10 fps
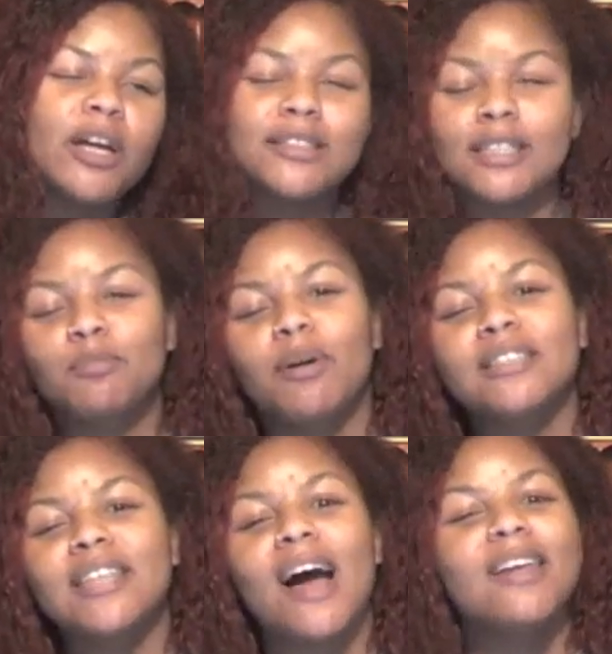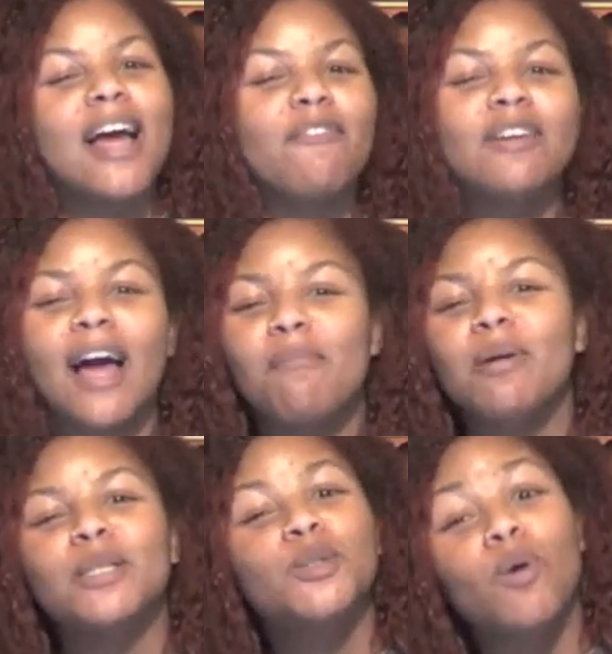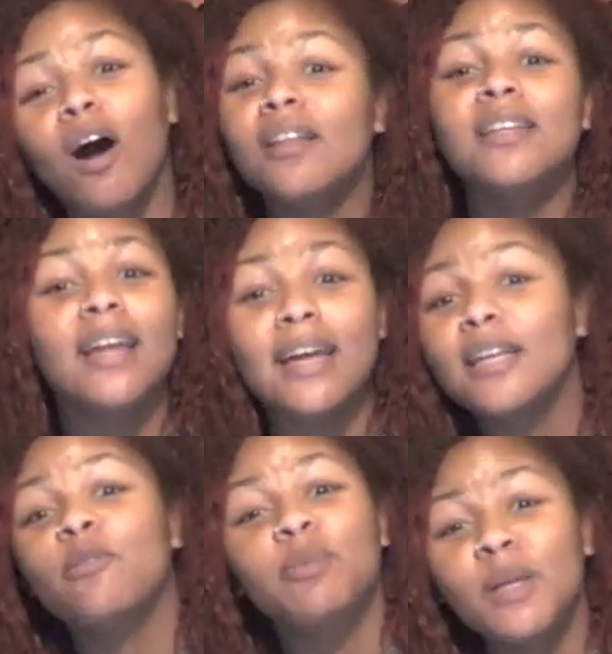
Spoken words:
And he just bust out laughing like, bitch, you are the negative